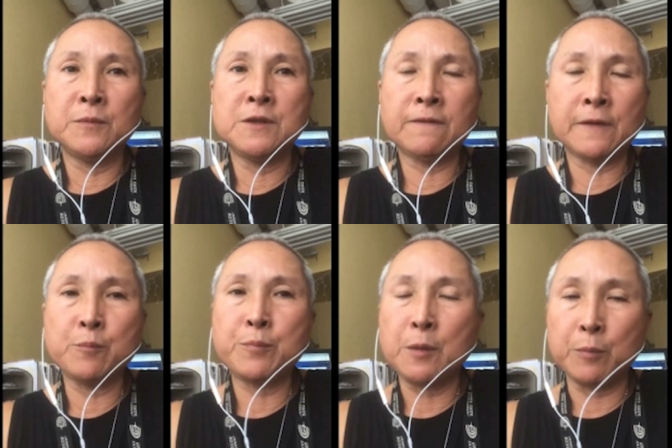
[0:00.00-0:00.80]

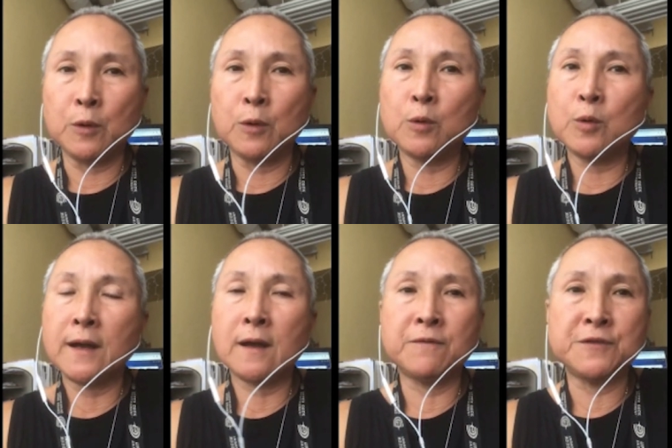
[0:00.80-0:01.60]
different people
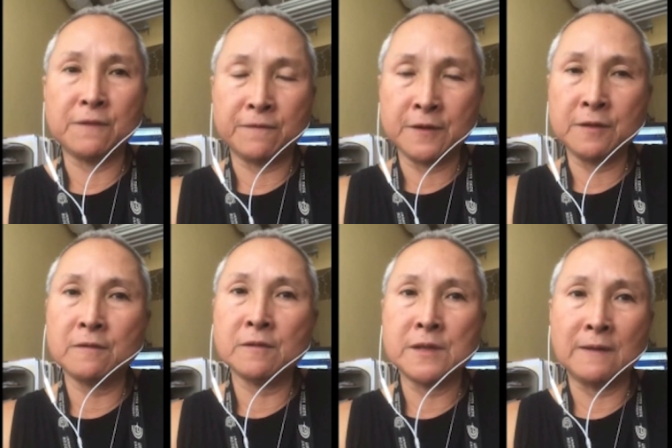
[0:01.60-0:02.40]
have different
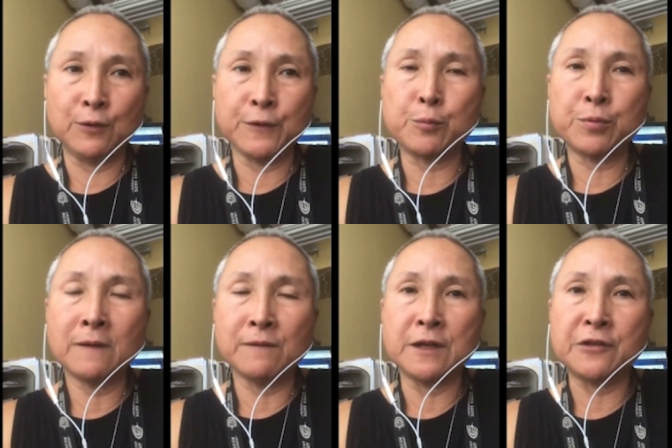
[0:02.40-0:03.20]
levels of
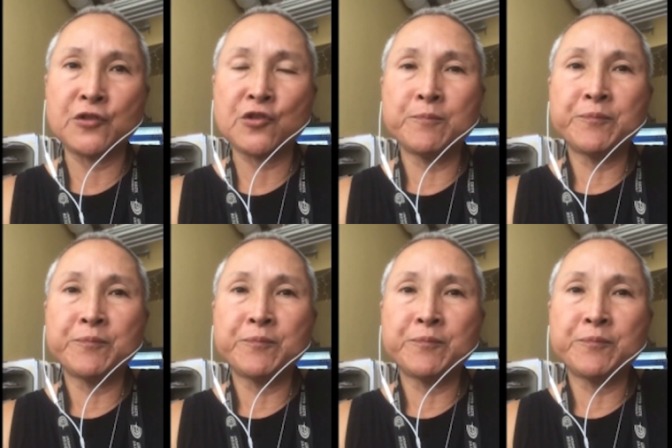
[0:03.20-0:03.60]
privilege.